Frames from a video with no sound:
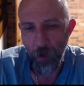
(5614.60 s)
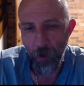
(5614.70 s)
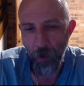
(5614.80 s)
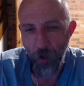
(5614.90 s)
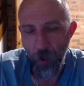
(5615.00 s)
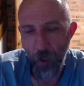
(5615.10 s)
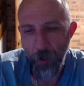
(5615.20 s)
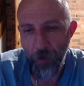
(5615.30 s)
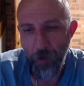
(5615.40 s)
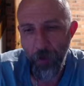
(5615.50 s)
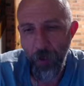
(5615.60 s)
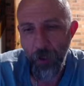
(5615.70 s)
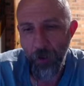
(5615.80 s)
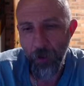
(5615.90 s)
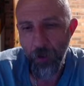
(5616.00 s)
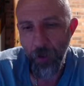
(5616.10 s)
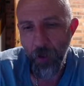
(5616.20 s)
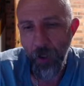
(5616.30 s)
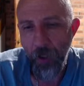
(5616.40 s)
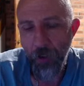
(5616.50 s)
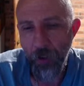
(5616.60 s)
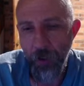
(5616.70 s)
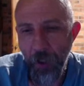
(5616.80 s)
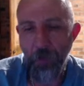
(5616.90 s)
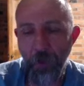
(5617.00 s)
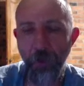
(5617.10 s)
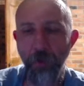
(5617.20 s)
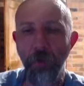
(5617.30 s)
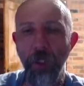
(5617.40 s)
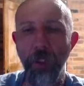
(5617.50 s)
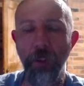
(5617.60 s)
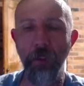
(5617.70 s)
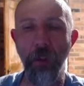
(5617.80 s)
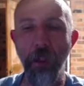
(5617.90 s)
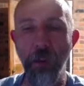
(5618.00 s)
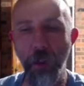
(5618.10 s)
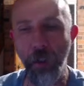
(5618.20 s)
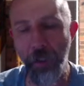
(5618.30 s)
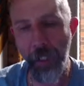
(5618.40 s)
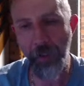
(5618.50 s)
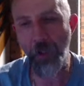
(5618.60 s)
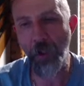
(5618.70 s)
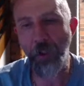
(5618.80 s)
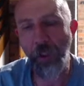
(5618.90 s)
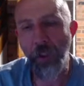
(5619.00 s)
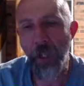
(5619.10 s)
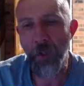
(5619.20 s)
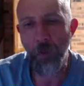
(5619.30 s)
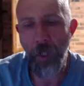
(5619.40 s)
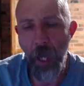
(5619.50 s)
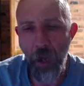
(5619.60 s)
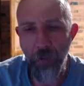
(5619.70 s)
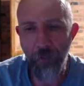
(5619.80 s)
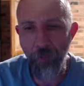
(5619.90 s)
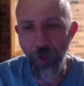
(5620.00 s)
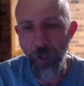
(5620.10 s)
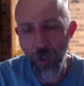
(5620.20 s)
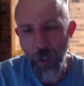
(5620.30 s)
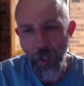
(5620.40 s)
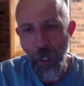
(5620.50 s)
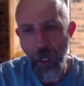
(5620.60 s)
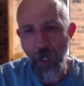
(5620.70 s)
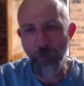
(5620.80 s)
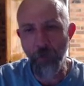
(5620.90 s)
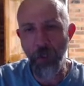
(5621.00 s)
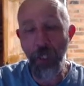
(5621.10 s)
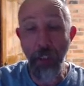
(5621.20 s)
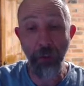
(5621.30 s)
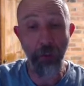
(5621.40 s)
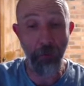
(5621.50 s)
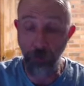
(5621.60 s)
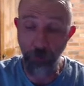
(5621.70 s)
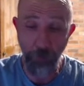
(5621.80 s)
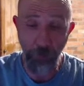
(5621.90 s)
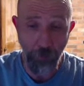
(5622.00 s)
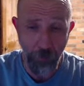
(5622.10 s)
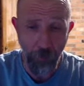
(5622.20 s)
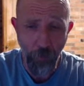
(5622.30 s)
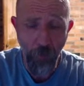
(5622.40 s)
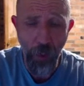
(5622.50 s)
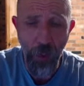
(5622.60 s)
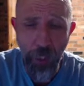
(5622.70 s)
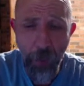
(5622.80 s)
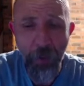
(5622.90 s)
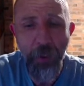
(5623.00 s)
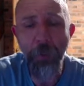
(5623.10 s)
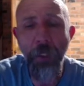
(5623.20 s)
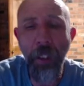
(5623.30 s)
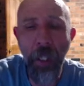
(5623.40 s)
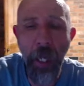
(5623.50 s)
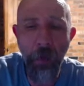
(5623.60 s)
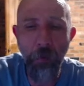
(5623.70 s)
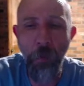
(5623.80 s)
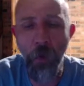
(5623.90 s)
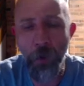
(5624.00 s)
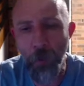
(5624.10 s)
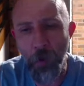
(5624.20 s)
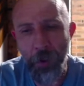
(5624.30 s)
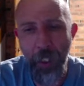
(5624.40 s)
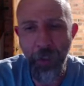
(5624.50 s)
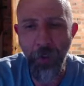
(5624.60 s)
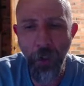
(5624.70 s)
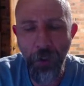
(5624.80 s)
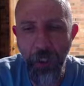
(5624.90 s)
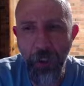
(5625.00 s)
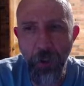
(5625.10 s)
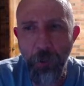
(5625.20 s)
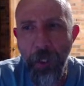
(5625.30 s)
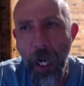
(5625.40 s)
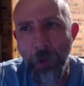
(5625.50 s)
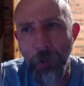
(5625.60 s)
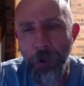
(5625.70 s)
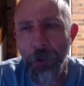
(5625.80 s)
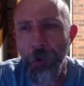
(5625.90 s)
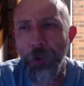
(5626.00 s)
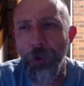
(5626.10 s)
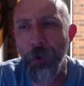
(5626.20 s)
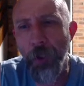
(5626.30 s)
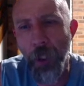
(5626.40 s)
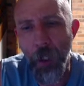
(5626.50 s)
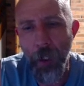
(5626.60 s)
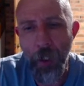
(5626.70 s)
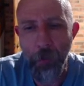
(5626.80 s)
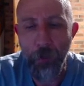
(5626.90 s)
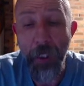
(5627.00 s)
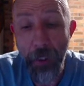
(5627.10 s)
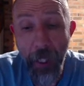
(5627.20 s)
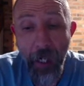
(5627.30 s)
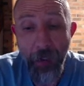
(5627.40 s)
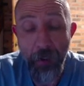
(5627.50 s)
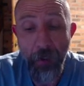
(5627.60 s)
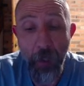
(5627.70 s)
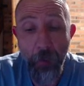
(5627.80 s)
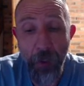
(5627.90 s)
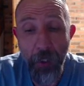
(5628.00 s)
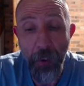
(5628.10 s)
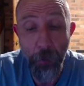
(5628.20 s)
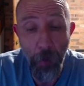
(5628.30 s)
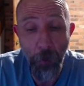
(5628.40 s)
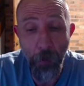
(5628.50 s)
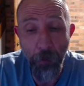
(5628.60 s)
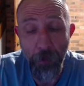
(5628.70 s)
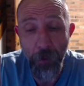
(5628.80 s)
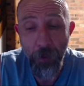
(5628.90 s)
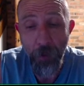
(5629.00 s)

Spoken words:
And the thing is too, James, with a lot of the technology and that we have, yes, companies are bringing out more and more technology to be able to mitigate some of these problems.